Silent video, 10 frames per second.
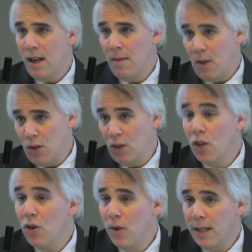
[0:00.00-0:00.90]
There's
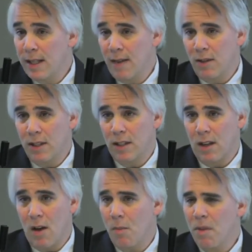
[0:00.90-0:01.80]
2 in San
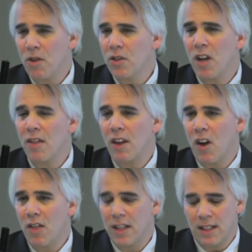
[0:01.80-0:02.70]
Francisco, but there's nothing
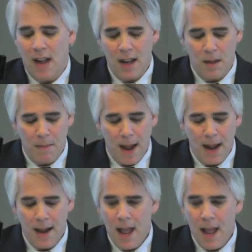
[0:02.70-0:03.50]
on this side of the bay.